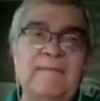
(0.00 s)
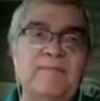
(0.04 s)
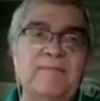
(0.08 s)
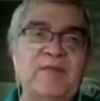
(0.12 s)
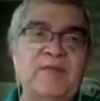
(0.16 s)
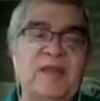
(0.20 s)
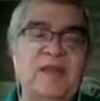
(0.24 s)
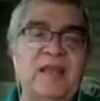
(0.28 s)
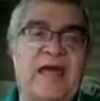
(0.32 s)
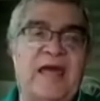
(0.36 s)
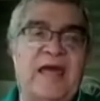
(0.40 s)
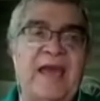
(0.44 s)

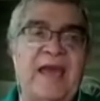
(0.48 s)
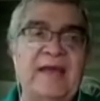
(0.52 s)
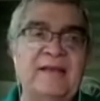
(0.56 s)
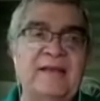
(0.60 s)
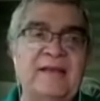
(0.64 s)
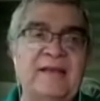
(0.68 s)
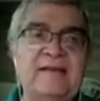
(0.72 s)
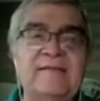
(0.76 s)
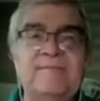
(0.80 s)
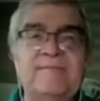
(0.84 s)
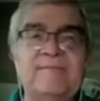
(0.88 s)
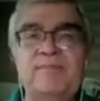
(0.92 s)
the
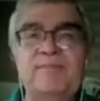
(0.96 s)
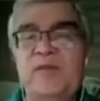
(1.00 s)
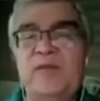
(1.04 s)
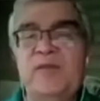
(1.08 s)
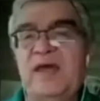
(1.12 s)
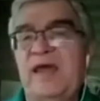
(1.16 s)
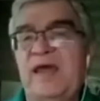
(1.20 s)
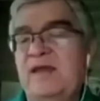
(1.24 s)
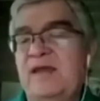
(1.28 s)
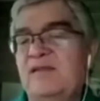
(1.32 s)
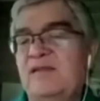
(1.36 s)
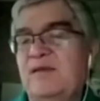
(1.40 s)
land,
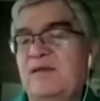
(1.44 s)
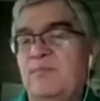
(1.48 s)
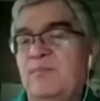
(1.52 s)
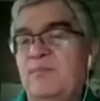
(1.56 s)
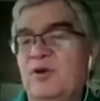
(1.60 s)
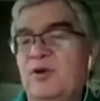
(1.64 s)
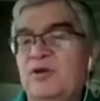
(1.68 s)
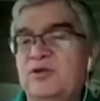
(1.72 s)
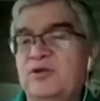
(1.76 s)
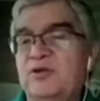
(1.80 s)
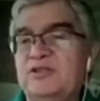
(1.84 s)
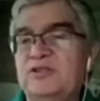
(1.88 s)
and the
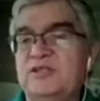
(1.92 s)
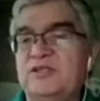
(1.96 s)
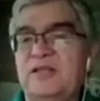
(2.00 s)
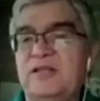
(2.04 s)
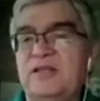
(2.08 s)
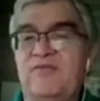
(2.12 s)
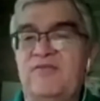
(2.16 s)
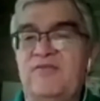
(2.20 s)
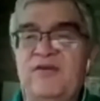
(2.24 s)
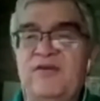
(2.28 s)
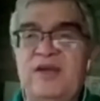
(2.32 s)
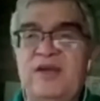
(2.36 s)
birds and
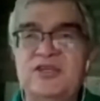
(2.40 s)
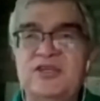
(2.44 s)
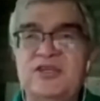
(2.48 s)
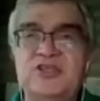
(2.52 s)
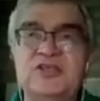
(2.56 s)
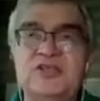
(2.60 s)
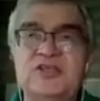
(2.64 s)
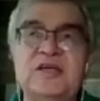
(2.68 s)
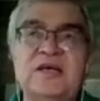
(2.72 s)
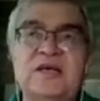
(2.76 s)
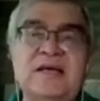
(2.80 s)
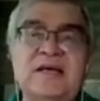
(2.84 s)
the fish.
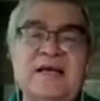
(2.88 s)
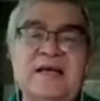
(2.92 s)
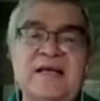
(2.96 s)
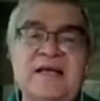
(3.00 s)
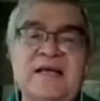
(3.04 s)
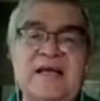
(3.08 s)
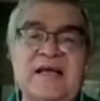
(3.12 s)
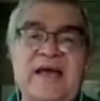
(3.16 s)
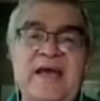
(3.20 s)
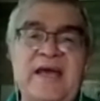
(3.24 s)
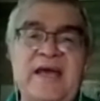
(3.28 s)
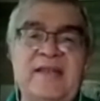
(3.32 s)

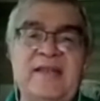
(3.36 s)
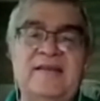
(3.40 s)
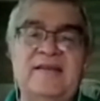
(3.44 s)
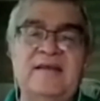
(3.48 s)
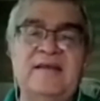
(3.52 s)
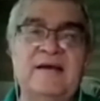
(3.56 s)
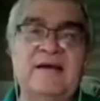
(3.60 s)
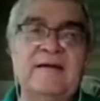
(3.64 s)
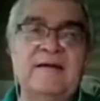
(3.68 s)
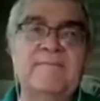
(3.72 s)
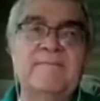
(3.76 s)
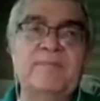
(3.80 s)
And
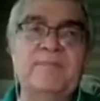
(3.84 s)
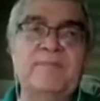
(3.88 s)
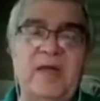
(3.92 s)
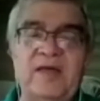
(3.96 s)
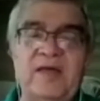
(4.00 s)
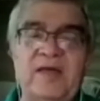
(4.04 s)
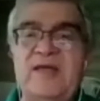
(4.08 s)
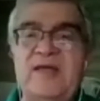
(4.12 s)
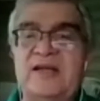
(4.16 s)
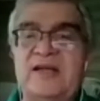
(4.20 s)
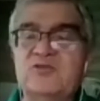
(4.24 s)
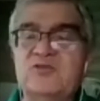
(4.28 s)

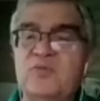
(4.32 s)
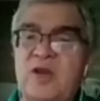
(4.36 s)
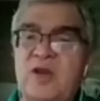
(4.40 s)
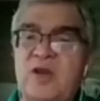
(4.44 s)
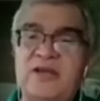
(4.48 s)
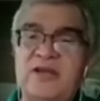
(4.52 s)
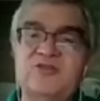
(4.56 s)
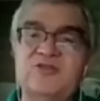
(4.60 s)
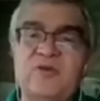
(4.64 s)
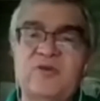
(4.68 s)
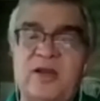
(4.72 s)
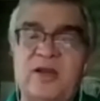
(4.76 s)
that's what
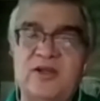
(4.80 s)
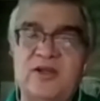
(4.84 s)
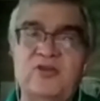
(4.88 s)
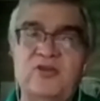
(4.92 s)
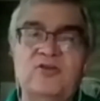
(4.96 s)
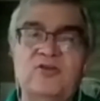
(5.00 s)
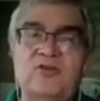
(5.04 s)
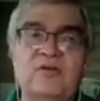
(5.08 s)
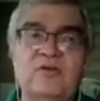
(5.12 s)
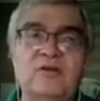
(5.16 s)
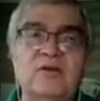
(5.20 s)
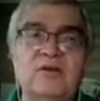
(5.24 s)
I try to
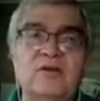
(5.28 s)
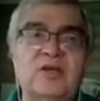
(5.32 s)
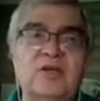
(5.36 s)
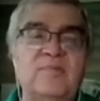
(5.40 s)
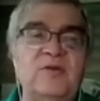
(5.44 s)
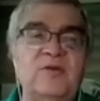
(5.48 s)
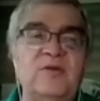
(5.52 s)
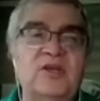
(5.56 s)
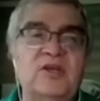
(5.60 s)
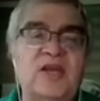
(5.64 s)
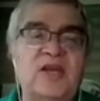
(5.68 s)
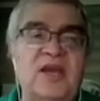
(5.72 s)

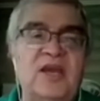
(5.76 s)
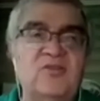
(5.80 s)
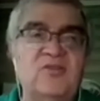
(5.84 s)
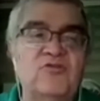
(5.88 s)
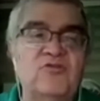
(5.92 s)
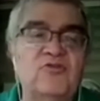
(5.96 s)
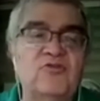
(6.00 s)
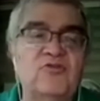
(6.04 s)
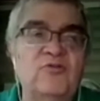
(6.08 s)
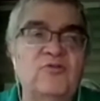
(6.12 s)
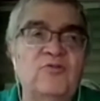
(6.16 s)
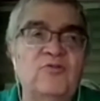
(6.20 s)
communicate
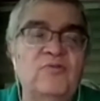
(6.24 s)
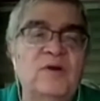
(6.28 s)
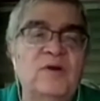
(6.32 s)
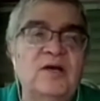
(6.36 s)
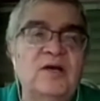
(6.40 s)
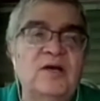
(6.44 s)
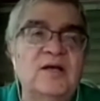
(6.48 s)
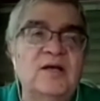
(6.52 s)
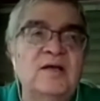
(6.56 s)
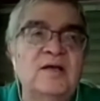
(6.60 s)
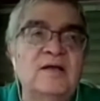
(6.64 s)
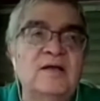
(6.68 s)
through
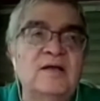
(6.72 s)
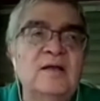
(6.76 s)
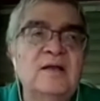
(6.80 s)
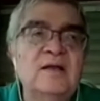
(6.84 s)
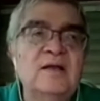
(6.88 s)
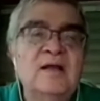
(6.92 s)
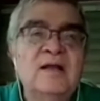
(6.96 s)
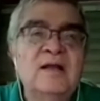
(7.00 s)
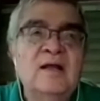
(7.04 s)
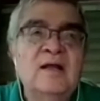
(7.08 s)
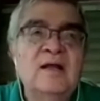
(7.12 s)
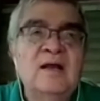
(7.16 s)

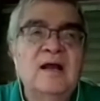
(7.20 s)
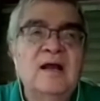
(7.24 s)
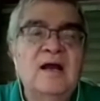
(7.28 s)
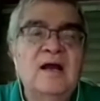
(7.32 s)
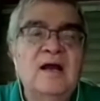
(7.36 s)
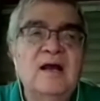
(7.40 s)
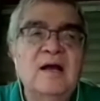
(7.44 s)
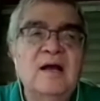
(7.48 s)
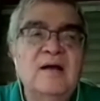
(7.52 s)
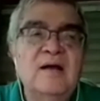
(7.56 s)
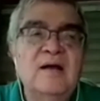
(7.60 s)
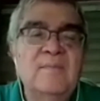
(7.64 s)

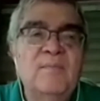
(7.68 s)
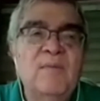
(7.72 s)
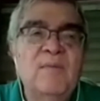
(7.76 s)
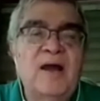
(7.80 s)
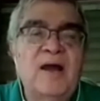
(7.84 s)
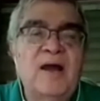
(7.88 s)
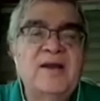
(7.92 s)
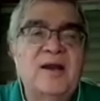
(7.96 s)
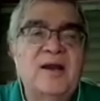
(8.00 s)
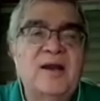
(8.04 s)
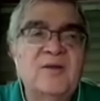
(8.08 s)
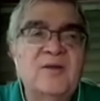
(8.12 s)

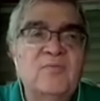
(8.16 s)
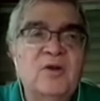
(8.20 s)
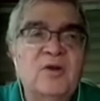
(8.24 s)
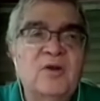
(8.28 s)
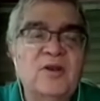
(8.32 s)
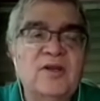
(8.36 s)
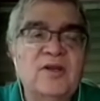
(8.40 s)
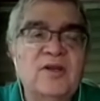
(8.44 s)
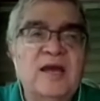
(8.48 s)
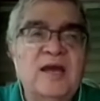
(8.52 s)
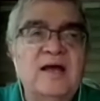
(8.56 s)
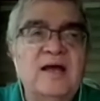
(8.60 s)
my
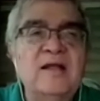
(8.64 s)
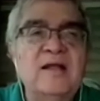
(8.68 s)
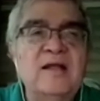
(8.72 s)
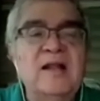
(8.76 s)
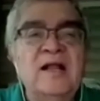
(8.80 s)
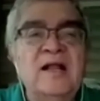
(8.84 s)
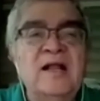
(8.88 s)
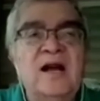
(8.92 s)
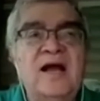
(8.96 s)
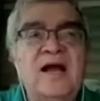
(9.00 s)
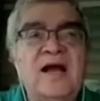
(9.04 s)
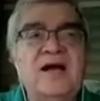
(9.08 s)
artwork.
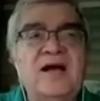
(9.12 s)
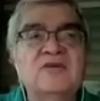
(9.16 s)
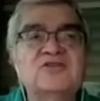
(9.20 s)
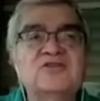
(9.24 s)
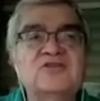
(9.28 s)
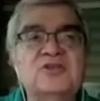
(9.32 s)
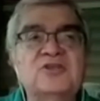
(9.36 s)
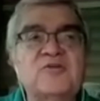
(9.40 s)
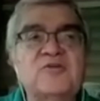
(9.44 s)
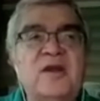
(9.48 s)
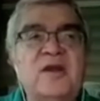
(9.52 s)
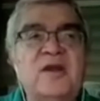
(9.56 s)
I
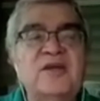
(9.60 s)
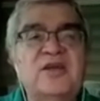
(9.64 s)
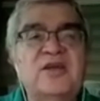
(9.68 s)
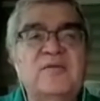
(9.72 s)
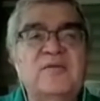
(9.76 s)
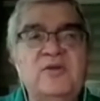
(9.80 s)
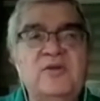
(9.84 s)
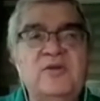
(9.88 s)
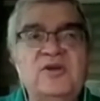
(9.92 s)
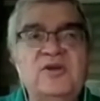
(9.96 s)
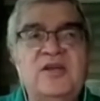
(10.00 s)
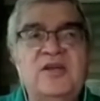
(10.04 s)
also try to
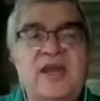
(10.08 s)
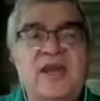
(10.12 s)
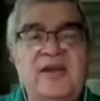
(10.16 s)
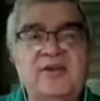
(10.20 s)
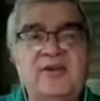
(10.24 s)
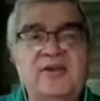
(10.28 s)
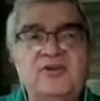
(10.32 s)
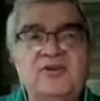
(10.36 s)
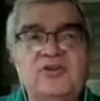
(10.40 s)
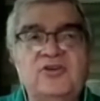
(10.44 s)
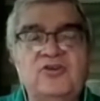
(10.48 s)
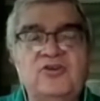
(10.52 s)

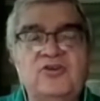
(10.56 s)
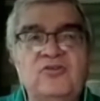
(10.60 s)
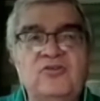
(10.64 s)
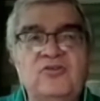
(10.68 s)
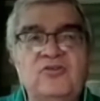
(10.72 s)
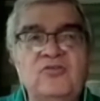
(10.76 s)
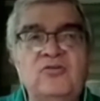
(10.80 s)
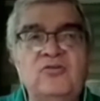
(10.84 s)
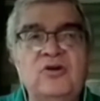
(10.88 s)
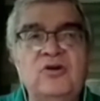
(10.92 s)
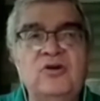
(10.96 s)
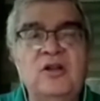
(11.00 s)
communicate
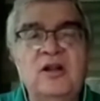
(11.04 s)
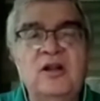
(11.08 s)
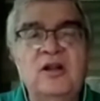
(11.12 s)
to